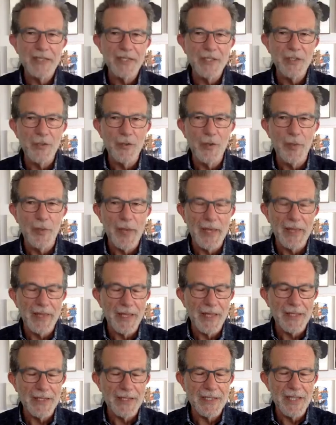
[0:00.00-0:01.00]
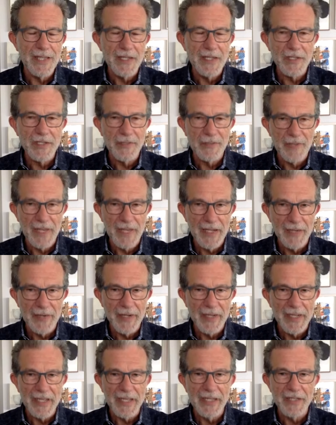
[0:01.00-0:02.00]
talk about that sense of
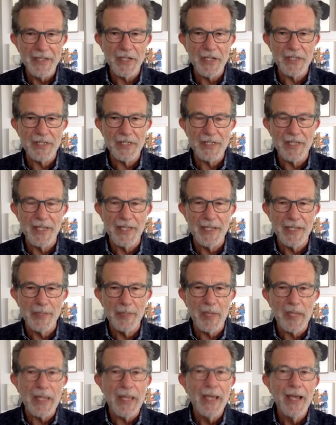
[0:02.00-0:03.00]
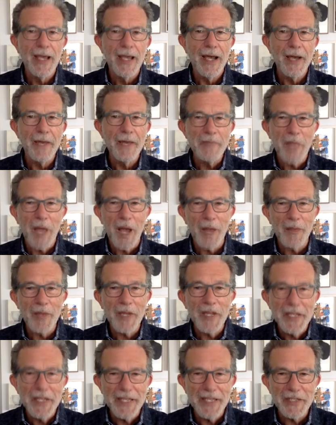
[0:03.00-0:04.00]
layering in just a second, but I'm
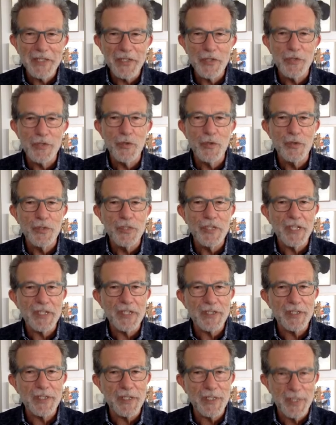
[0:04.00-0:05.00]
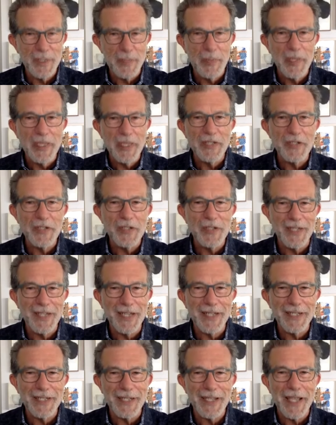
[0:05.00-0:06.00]
going to get you're just slipping
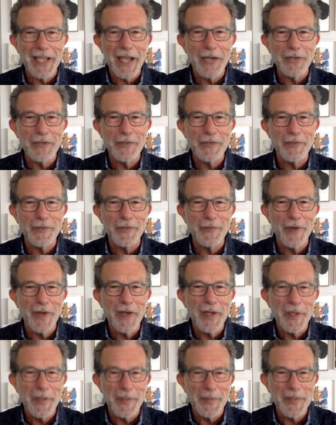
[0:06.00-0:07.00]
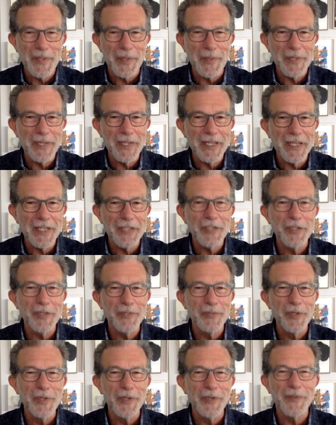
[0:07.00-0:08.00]
slightly out of the frame, so I'm going to get you
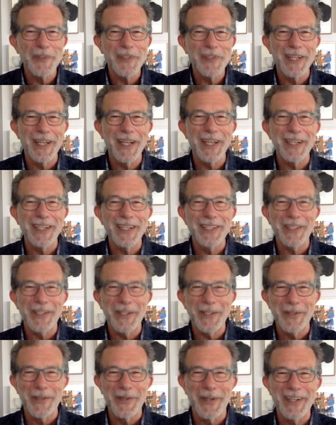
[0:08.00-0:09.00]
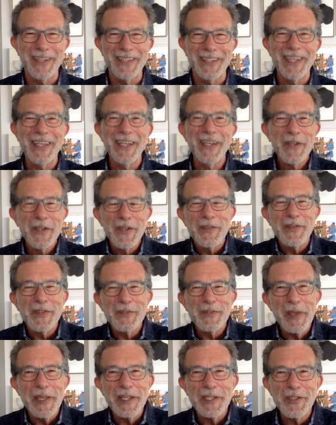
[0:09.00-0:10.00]
to move slightly to your right. You've
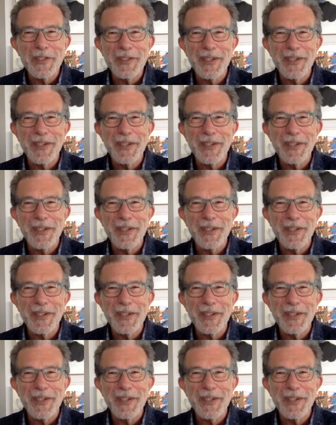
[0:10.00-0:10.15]
just been